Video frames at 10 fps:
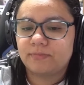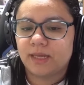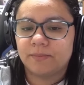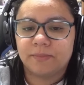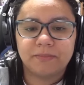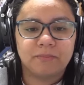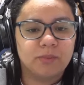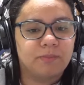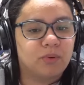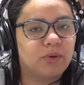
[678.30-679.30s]

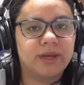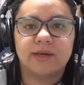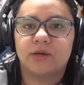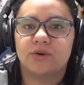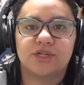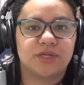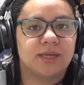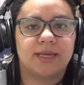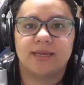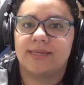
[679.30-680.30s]
boy, could
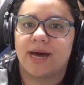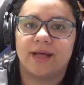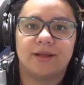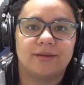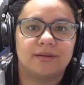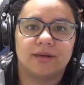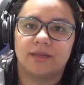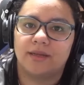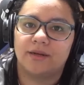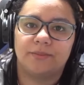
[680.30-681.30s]
he dial a
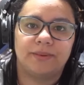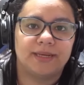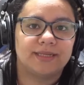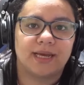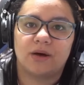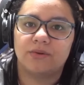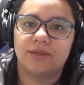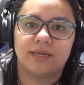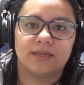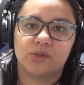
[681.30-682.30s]
little bit down
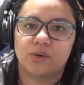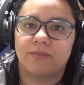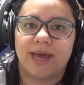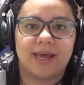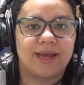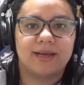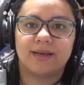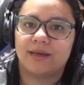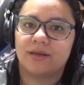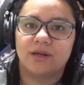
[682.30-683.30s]
the
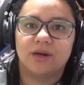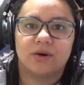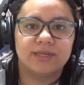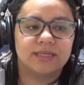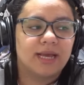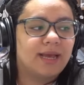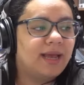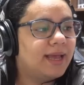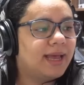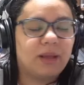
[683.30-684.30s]
dramatic, you know.
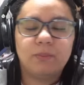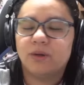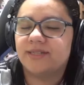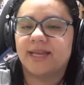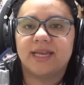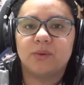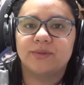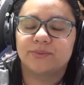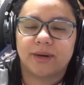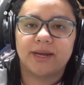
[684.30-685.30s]
It was like he
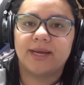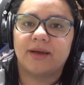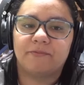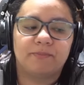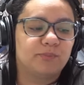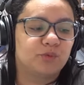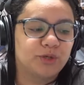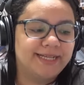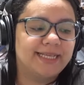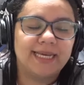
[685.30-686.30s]
was writing a
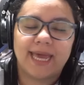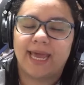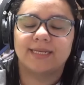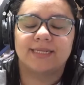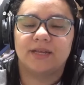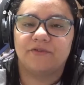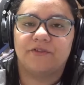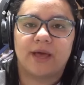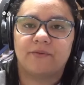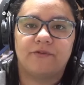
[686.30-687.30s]
really angsty
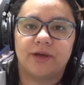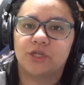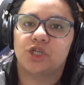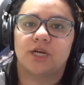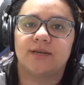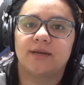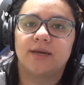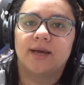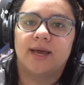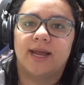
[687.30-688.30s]
fan fiction.
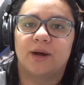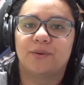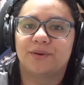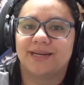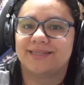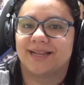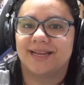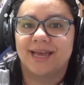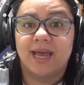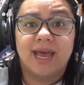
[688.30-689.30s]
And I was
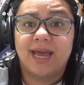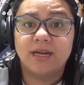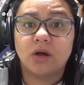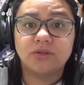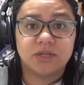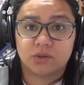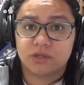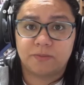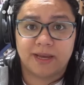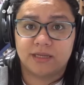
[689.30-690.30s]
like, and no
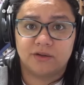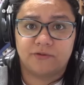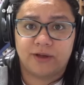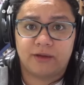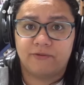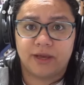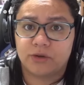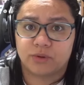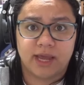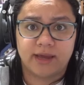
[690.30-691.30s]
disrespect to fanfic
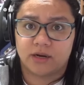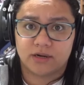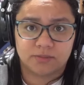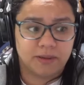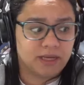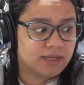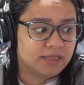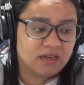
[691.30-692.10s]
creators, because,